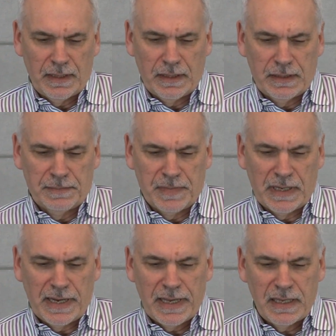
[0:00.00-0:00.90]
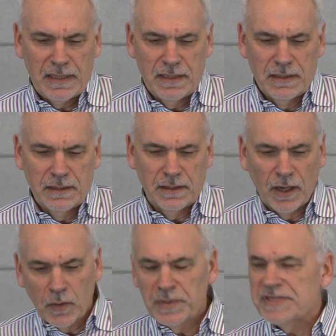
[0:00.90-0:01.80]
I
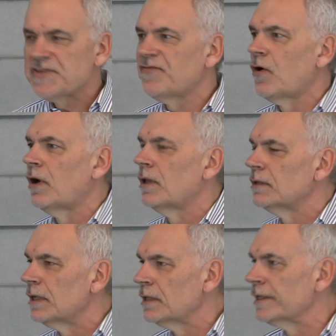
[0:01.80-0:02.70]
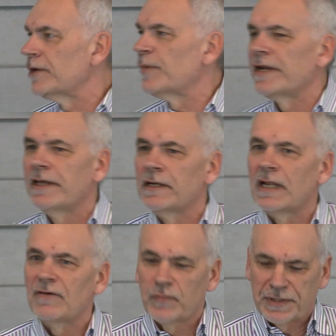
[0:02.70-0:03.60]
always fall a little bit in
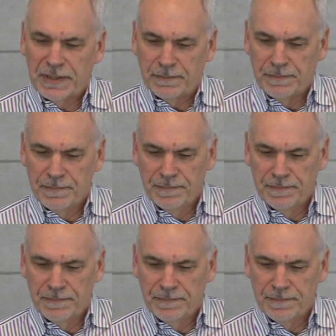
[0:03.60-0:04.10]
love with them.